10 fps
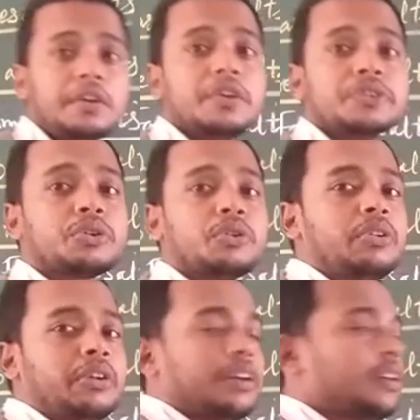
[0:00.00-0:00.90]

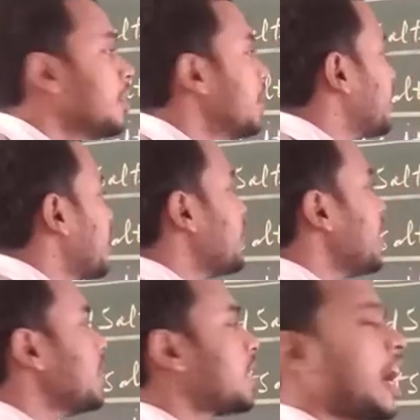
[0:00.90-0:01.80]
So
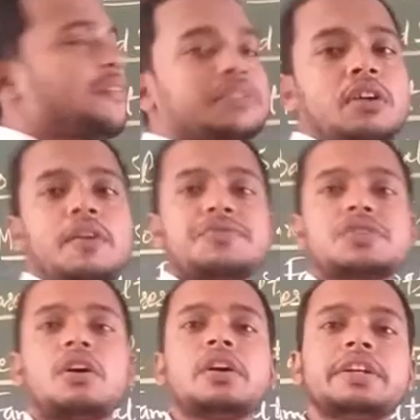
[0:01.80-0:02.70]
different types of
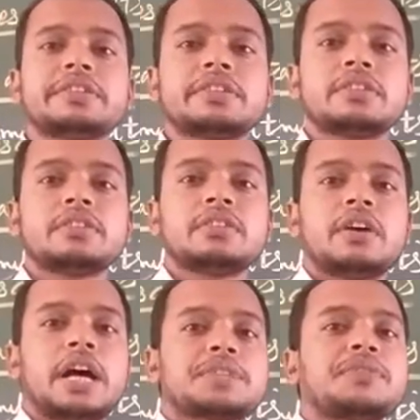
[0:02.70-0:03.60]
salt
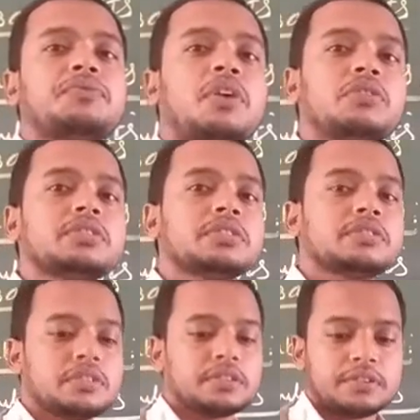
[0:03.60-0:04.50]
has been
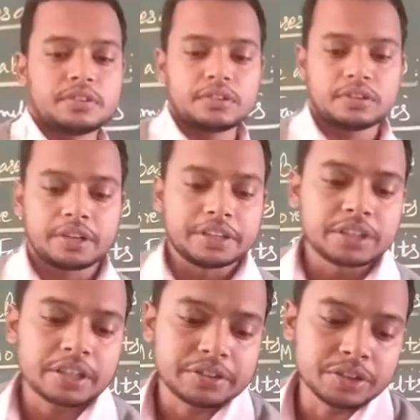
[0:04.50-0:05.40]
formed
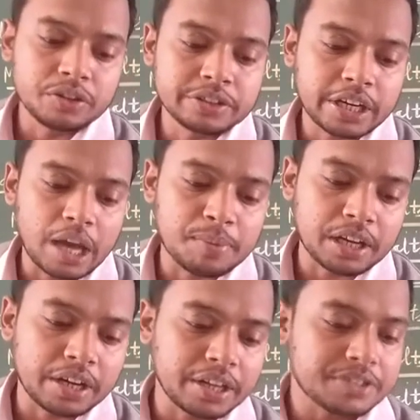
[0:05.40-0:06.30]
during the
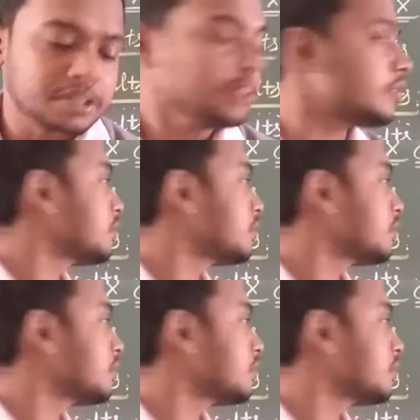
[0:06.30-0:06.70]
chemical reaction.